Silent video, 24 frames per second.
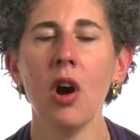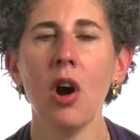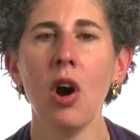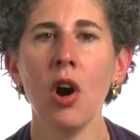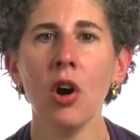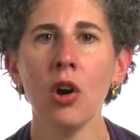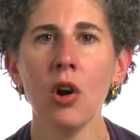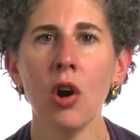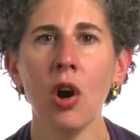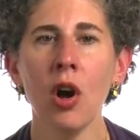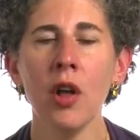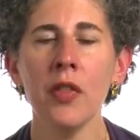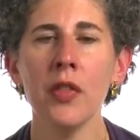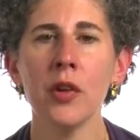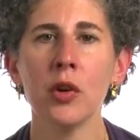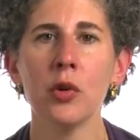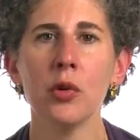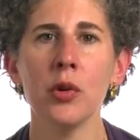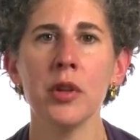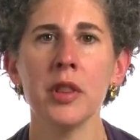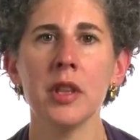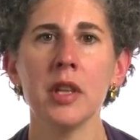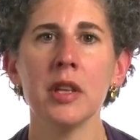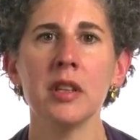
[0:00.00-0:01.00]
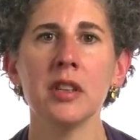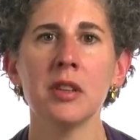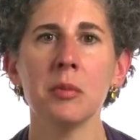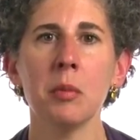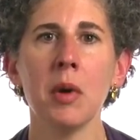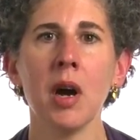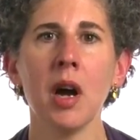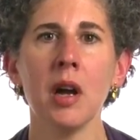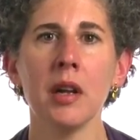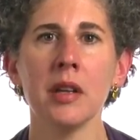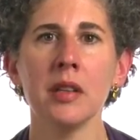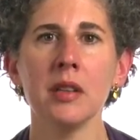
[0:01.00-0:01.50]
are on the Corinthians'
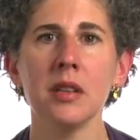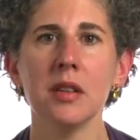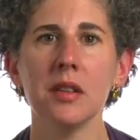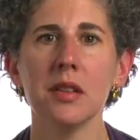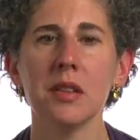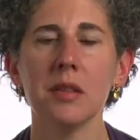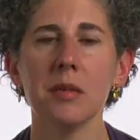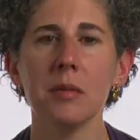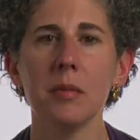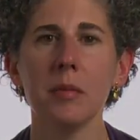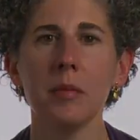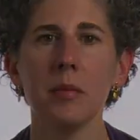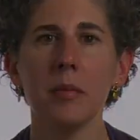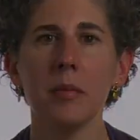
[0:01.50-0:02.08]
minds.